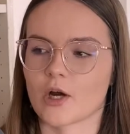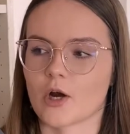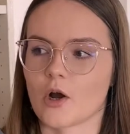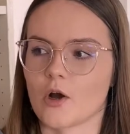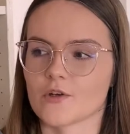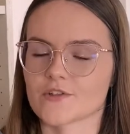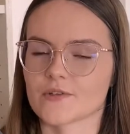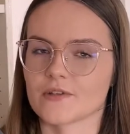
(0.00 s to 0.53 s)

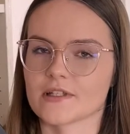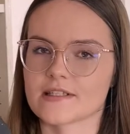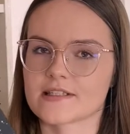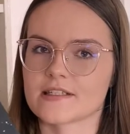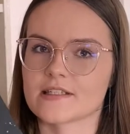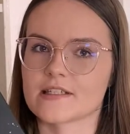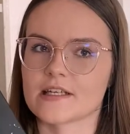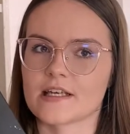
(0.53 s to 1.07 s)
also
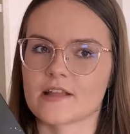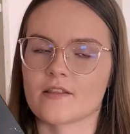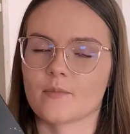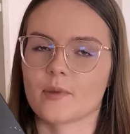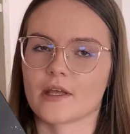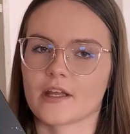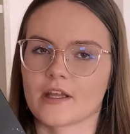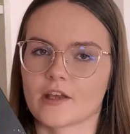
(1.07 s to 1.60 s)
listed in the
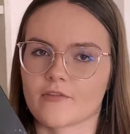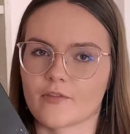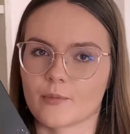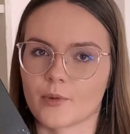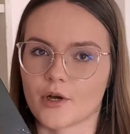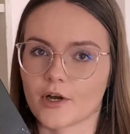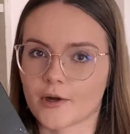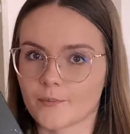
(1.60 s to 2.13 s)
beginning of the
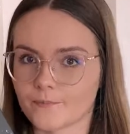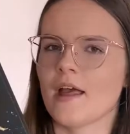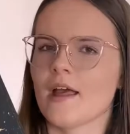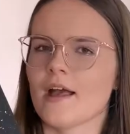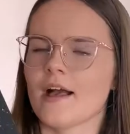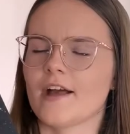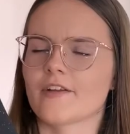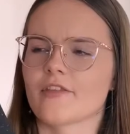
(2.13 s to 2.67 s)
book.
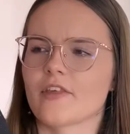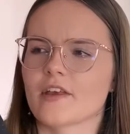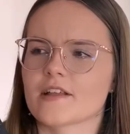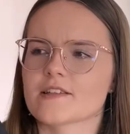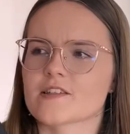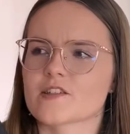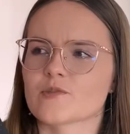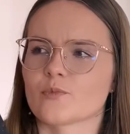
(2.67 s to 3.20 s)
I don't think
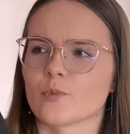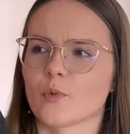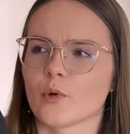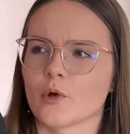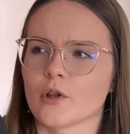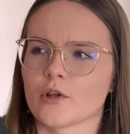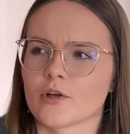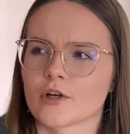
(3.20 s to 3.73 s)
it's a
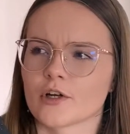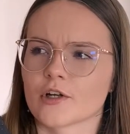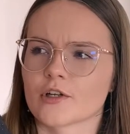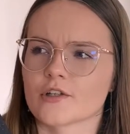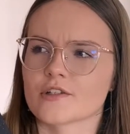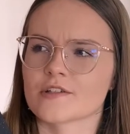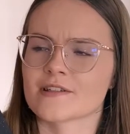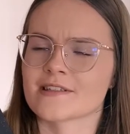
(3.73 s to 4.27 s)
spoiler
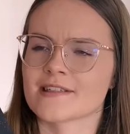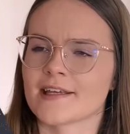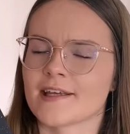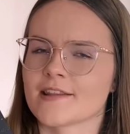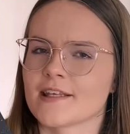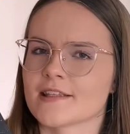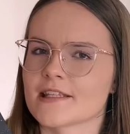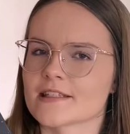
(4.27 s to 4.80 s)
to say
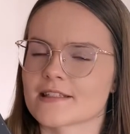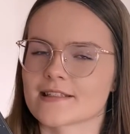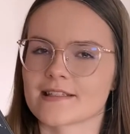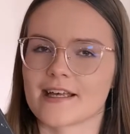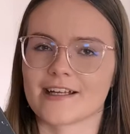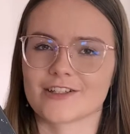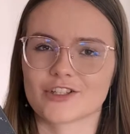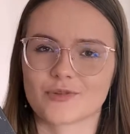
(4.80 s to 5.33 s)
that this is
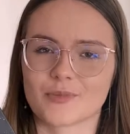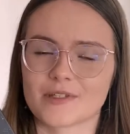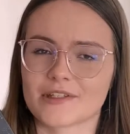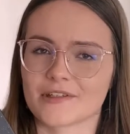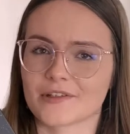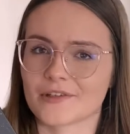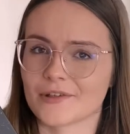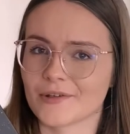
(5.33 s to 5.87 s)

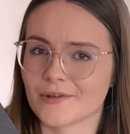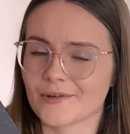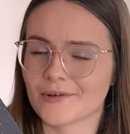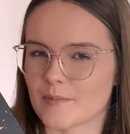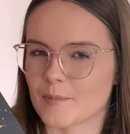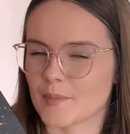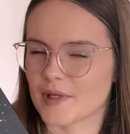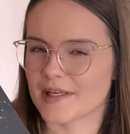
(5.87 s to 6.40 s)
LGBTQ,
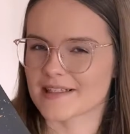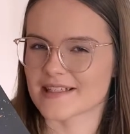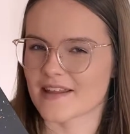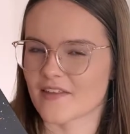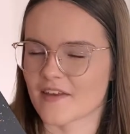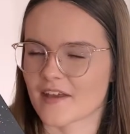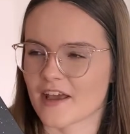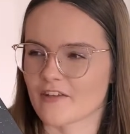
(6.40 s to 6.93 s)
because I
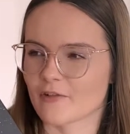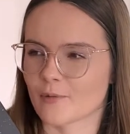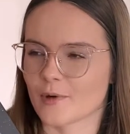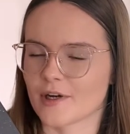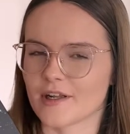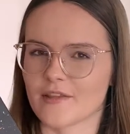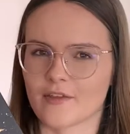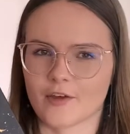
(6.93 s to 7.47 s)
think
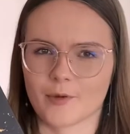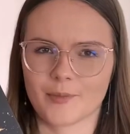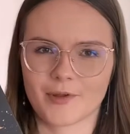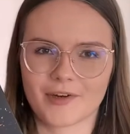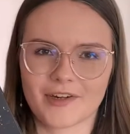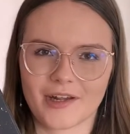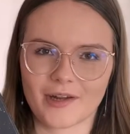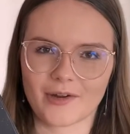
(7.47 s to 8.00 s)
everyone in the
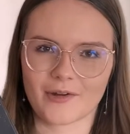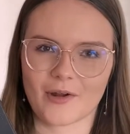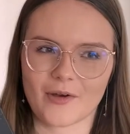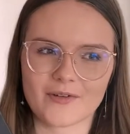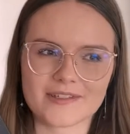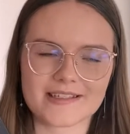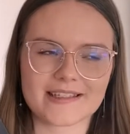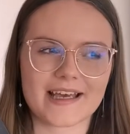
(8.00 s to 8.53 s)
community
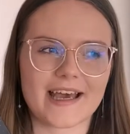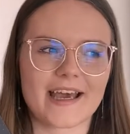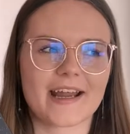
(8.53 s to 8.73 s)
knows that.